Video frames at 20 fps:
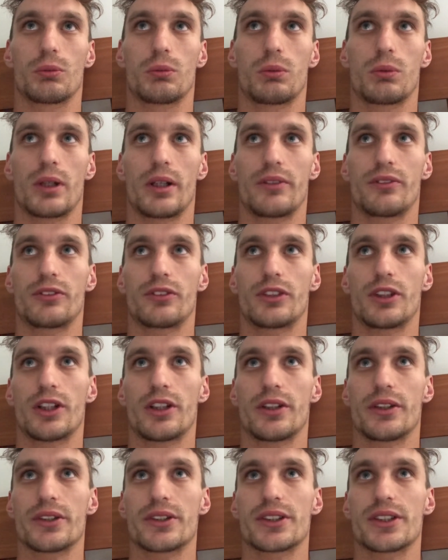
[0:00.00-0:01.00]
whatever
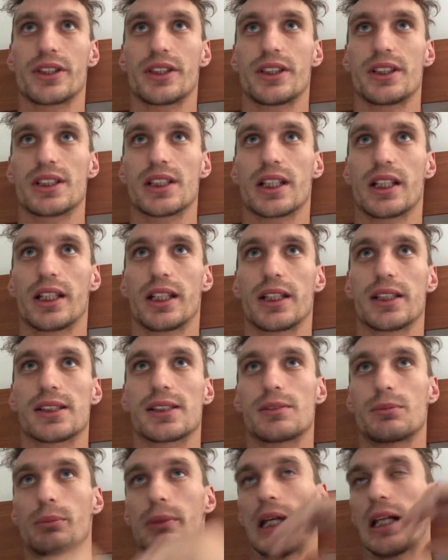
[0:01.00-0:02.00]
else, and he's going to get
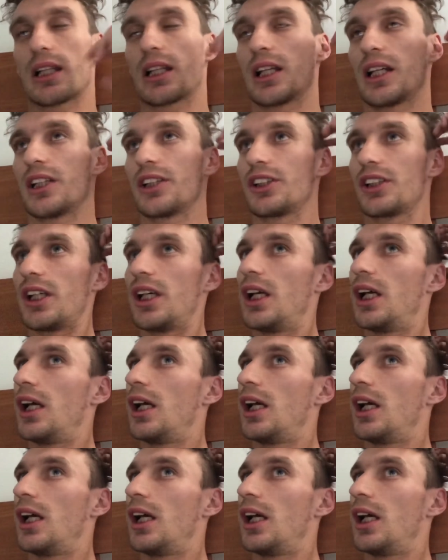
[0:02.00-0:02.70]
some backlash.